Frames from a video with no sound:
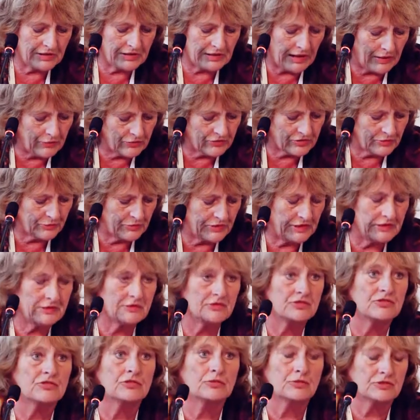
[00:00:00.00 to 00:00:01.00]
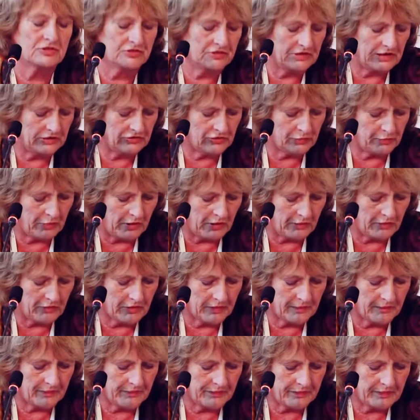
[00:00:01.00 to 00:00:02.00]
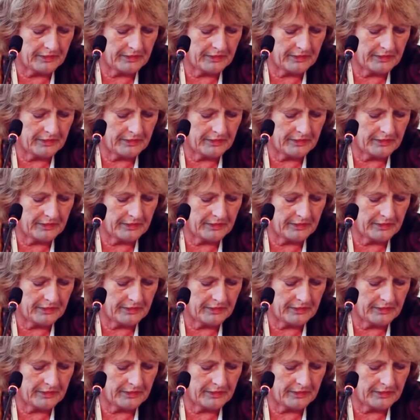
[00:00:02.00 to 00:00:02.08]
counterbalance to a state's power.